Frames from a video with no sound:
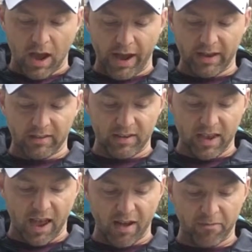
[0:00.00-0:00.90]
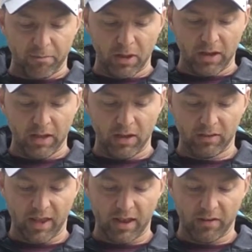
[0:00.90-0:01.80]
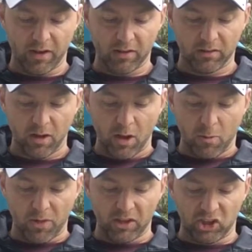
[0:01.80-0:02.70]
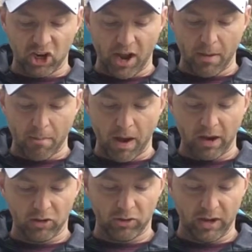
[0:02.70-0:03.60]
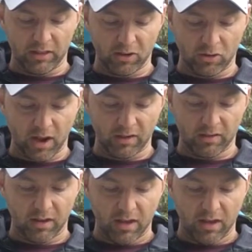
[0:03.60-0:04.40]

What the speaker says: I could see Half-Blood Hills ahead of us, with its giant pine tree at the crest.